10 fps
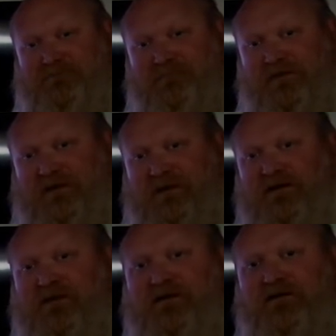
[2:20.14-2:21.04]

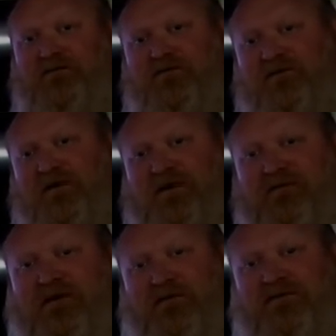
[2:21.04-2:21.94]
Okay? So if you have
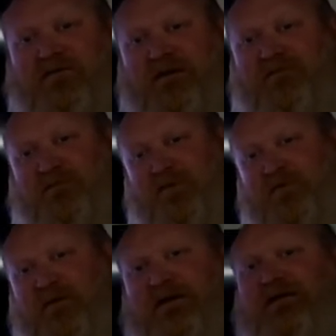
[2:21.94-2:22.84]
another state's
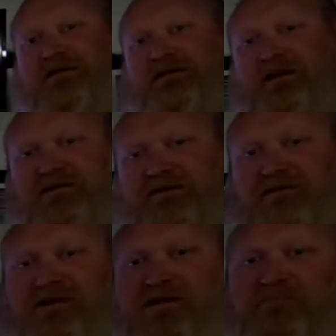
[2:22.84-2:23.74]
permit and South
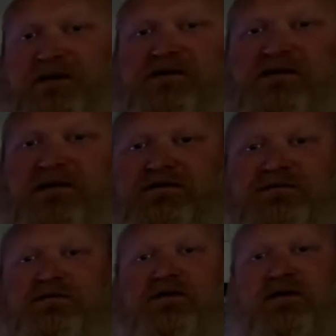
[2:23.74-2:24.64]
Carolina
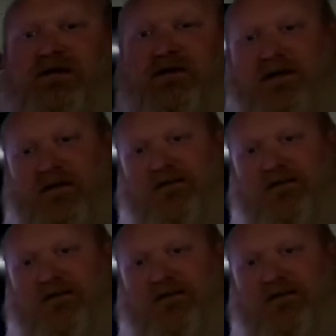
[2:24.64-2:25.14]
recognizes that